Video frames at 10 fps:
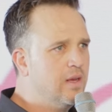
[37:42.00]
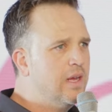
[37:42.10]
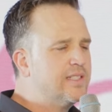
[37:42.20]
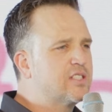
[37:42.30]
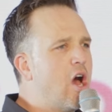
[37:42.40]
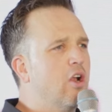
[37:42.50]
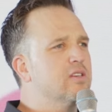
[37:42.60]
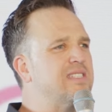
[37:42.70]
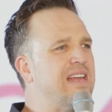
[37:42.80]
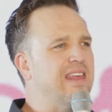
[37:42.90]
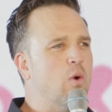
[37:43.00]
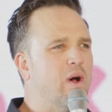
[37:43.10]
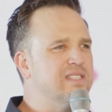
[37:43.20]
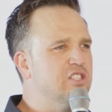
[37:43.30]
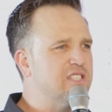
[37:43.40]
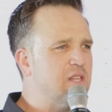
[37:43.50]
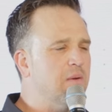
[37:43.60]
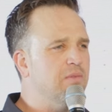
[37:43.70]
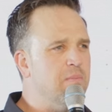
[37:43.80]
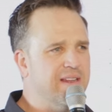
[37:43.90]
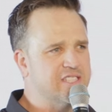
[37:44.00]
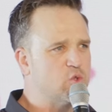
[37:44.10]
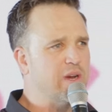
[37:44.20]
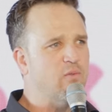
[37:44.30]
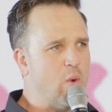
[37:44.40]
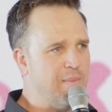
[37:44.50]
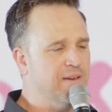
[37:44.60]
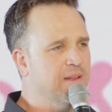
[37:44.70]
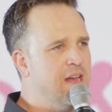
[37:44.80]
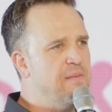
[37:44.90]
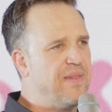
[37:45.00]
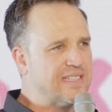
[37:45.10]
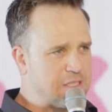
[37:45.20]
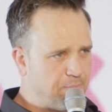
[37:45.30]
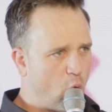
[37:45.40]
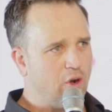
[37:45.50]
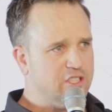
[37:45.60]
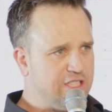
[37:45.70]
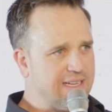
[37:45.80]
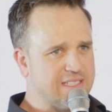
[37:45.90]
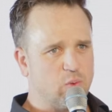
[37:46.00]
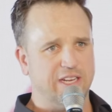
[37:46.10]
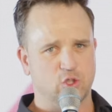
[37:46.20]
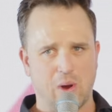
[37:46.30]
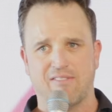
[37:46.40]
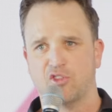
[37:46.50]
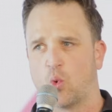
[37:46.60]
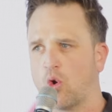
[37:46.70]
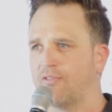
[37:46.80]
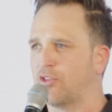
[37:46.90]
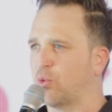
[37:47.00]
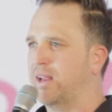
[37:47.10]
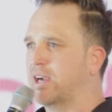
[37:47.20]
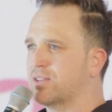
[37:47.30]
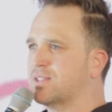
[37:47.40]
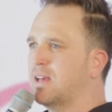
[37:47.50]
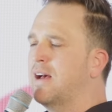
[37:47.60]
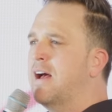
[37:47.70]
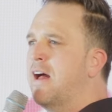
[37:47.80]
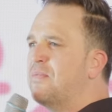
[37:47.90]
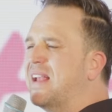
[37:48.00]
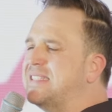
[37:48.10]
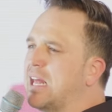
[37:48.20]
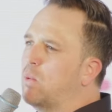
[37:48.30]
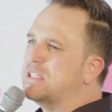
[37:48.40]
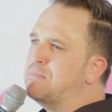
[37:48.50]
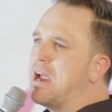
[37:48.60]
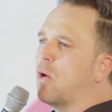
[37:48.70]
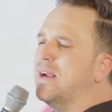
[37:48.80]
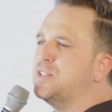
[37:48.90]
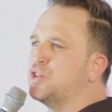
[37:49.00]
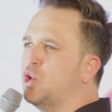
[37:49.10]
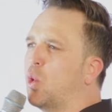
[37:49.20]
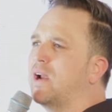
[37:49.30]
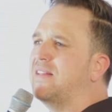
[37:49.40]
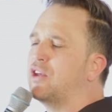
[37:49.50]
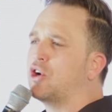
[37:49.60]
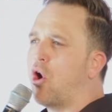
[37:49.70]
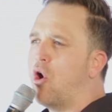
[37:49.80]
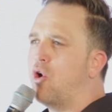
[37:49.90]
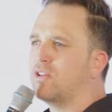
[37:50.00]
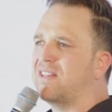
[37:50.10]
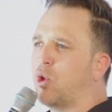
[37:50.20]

Scholars say that it wasn't just the, the ministry of women that supported Jesus when he traveled the world for three years. They said it was Mary stewarding the gold that the